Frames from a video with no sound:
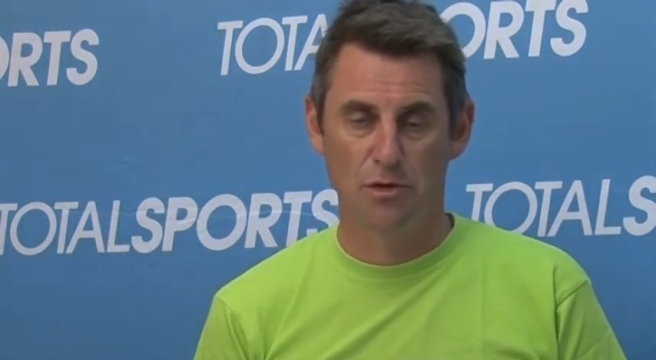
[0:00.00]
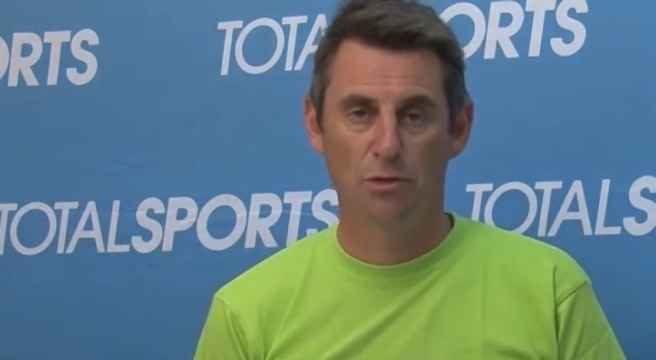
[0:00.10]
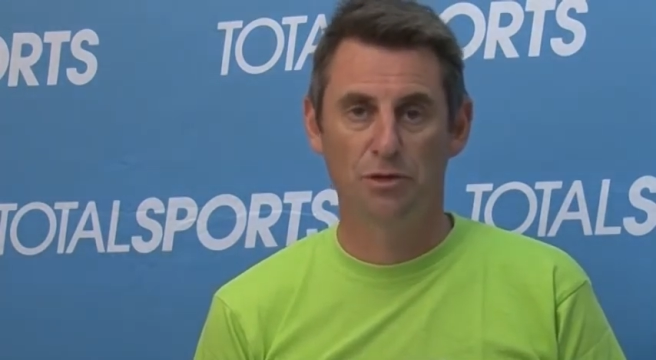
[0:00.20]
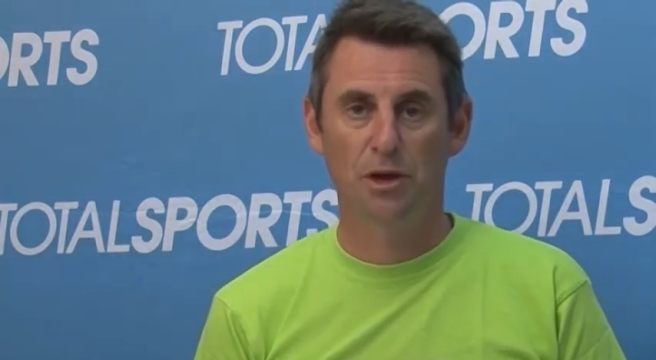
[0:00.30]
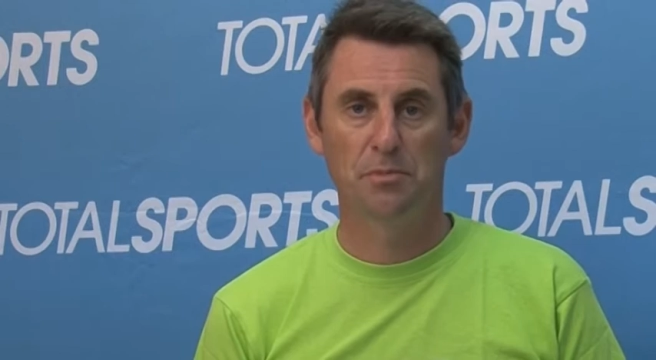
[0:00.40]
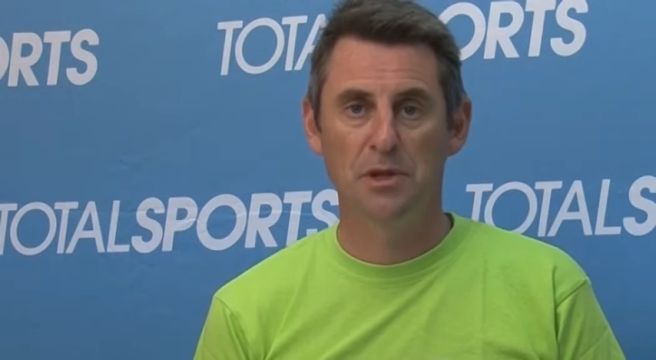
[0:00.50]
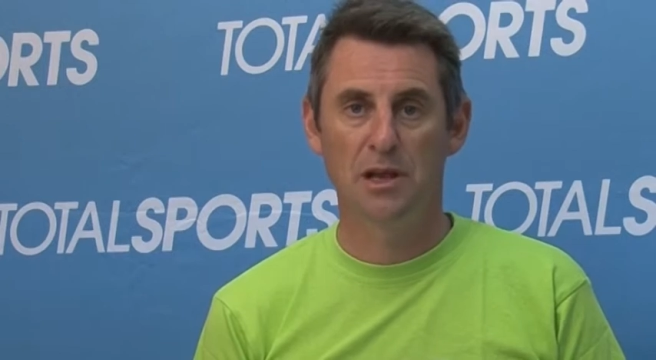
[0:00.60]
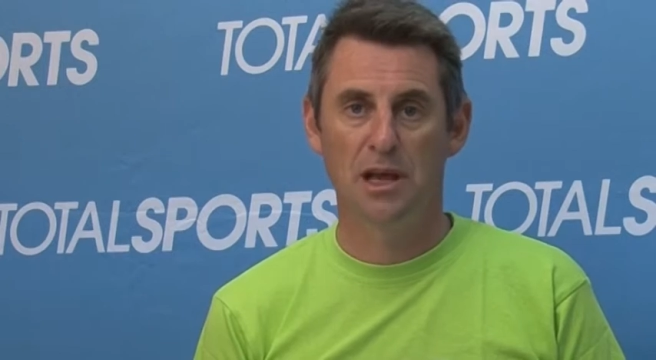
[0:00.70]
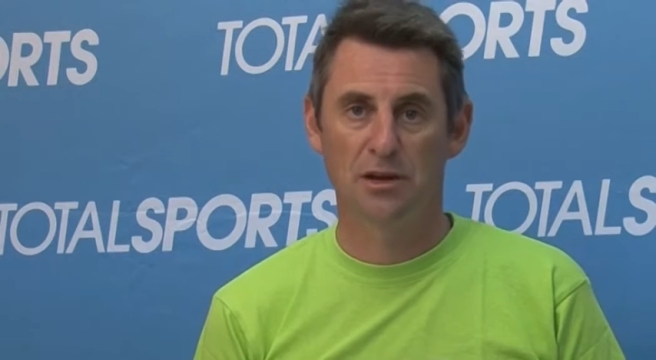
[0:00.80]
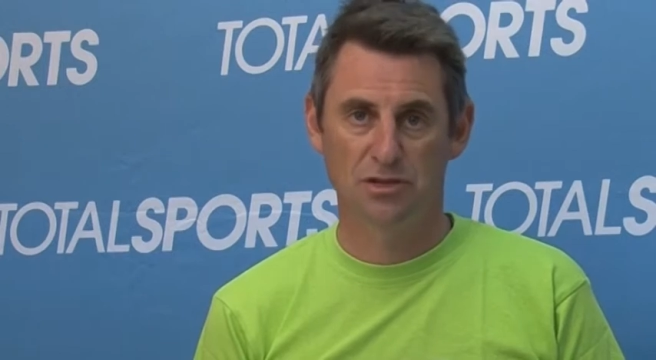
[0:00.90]
You will not be
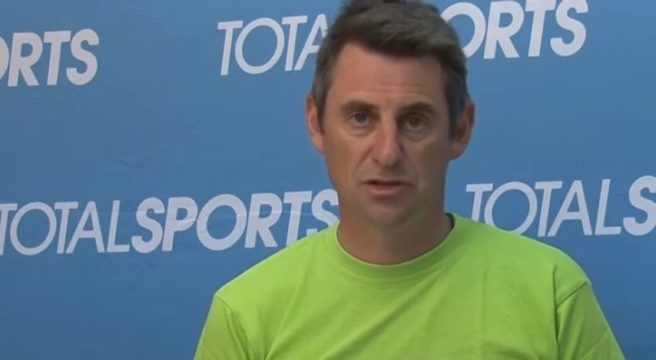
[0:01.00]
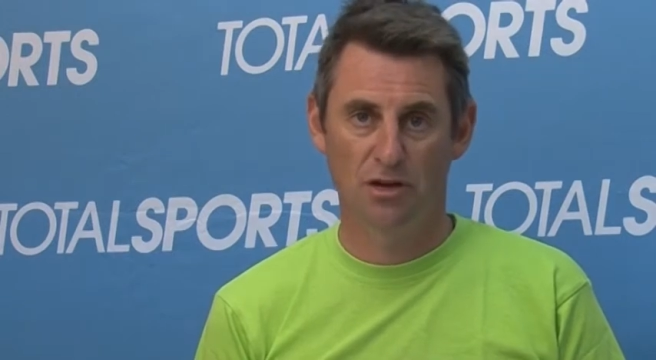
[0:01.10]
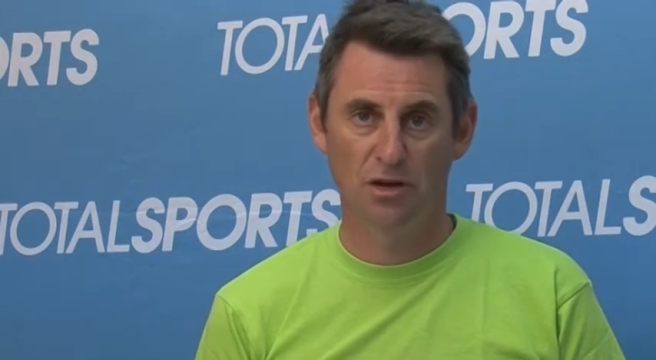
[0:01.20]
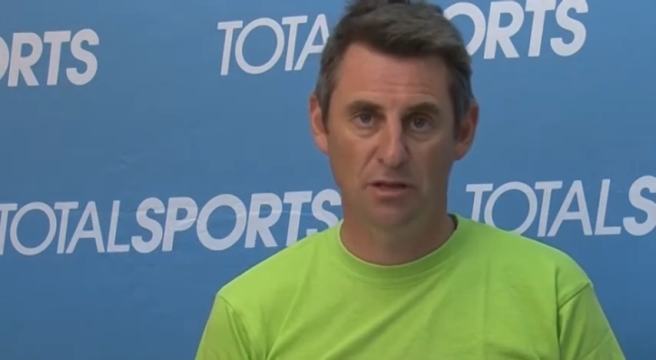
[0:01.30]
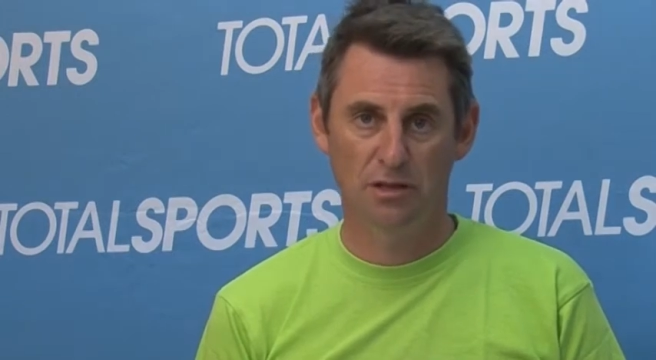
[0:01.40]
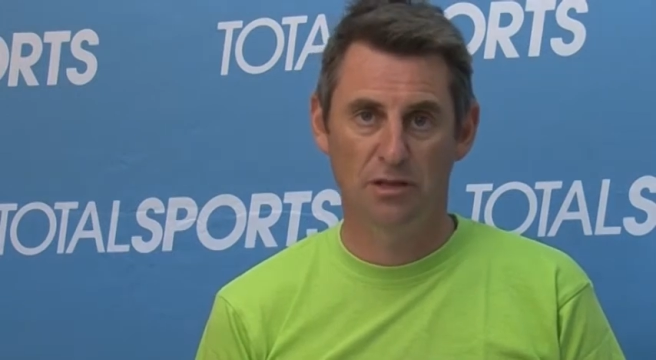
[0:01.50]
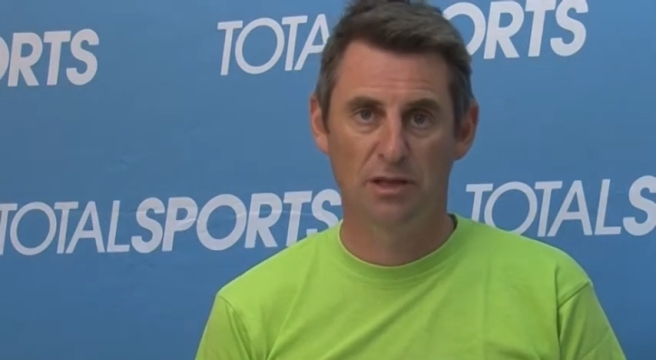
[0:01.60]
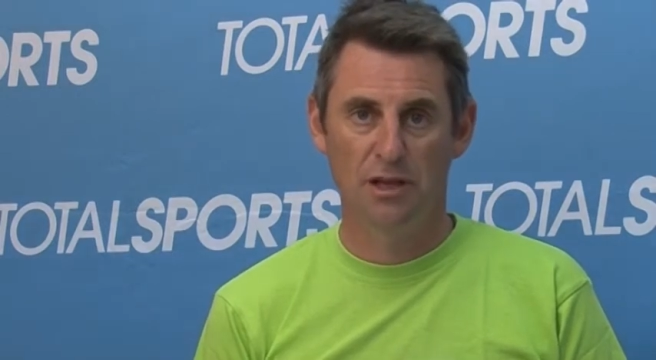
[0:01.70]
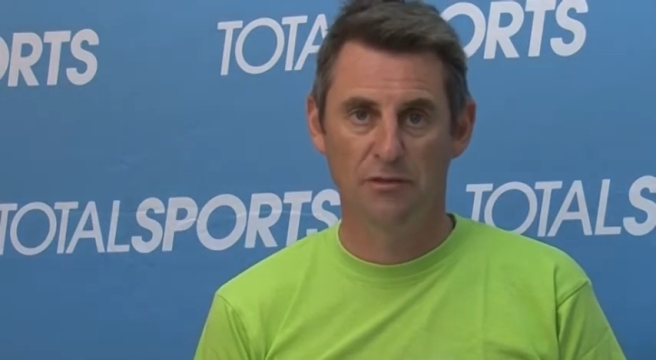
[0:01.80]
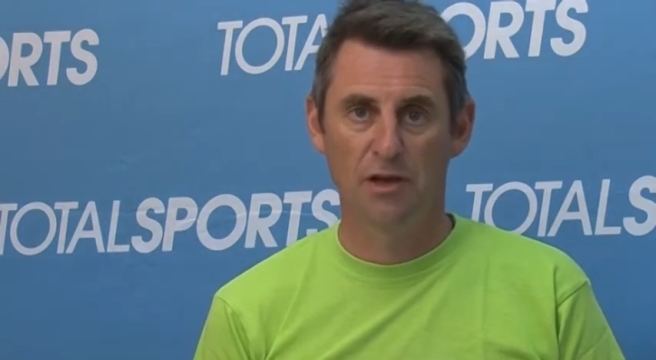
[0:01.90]
allowed to start
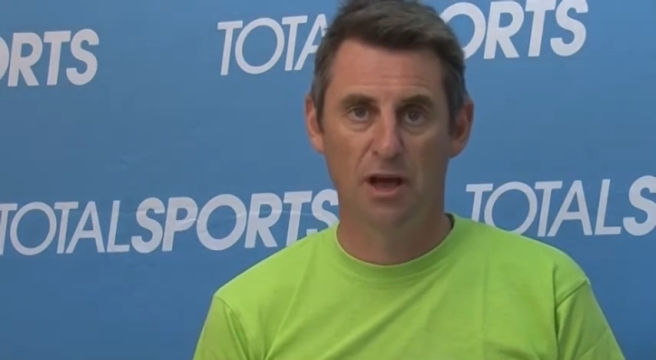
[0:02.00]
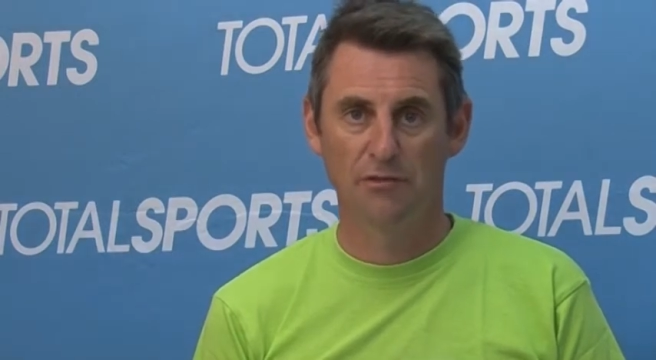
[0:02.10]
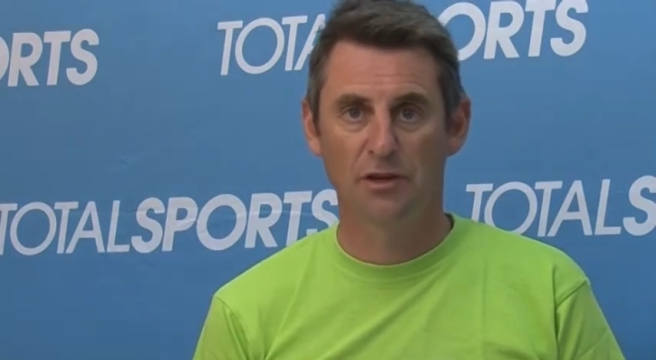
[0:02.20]
if you have